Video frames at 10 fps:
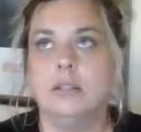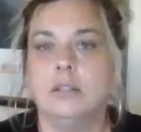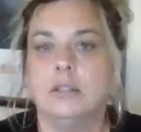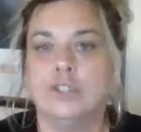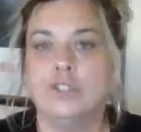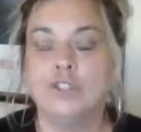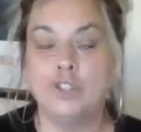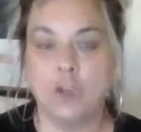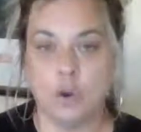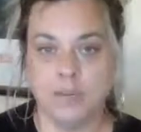
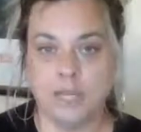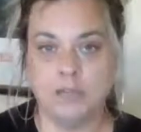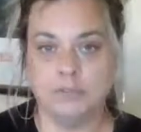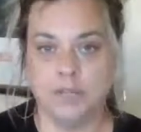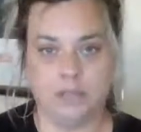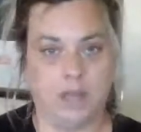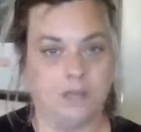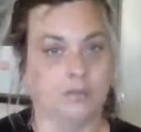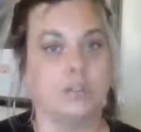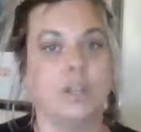so many different
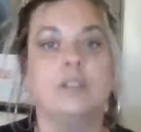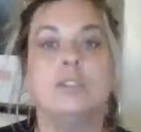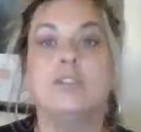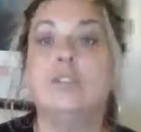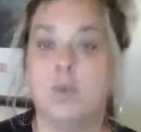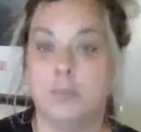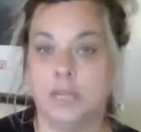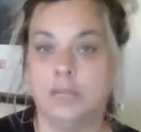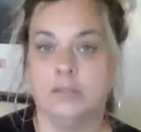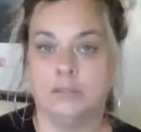levels, so many
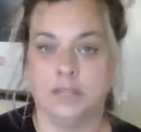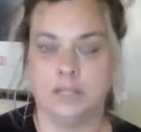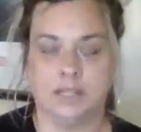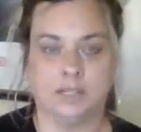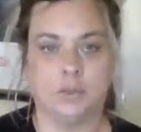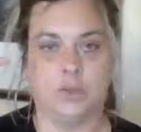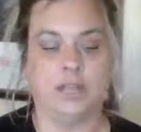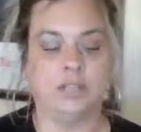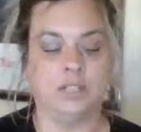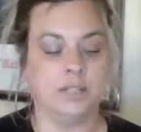different
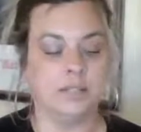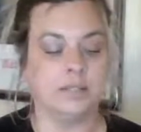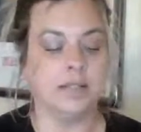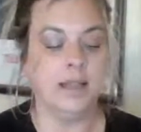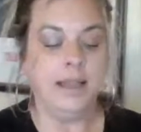situations,